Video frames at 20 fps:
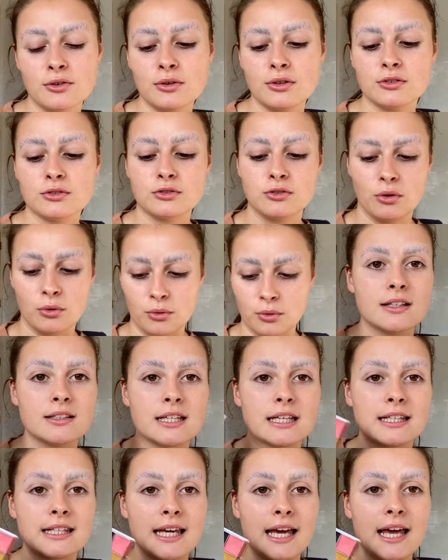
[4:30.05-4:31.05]
So to
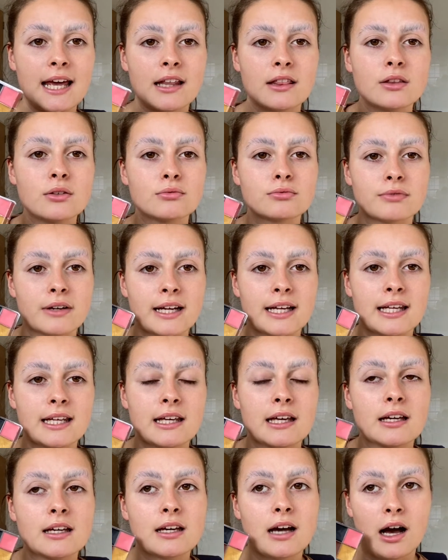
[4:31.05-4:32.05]
get the right
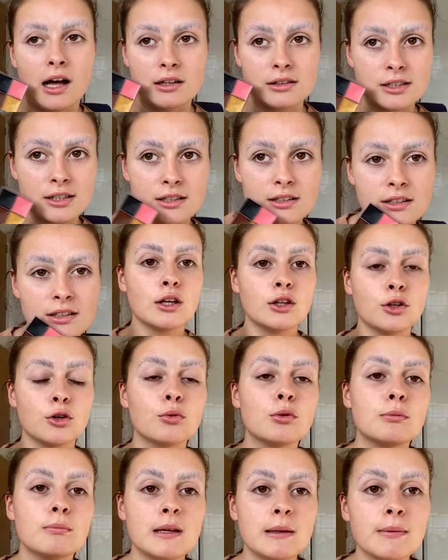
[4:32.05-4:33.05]
color, you would
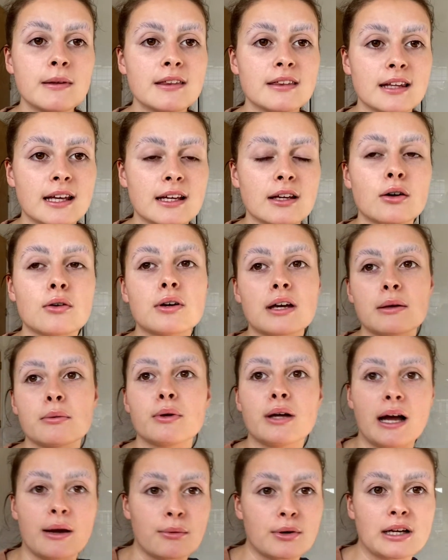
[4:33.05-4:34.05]
maybe think, okay, well,
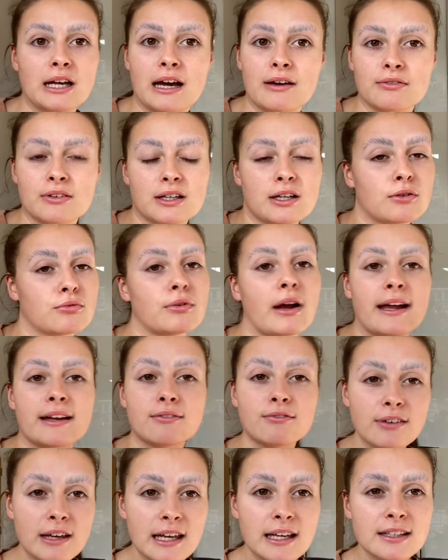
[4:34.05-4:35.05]
I want to have like a red
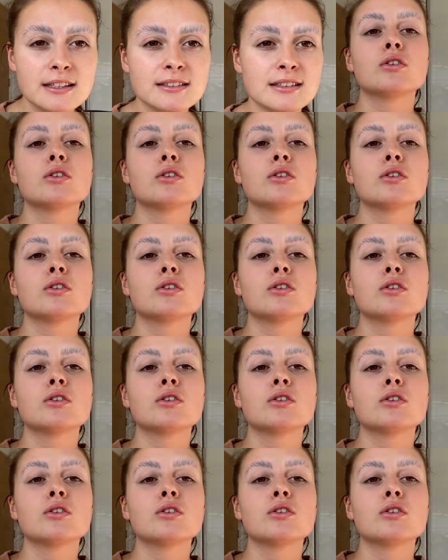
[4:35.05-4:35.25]
face.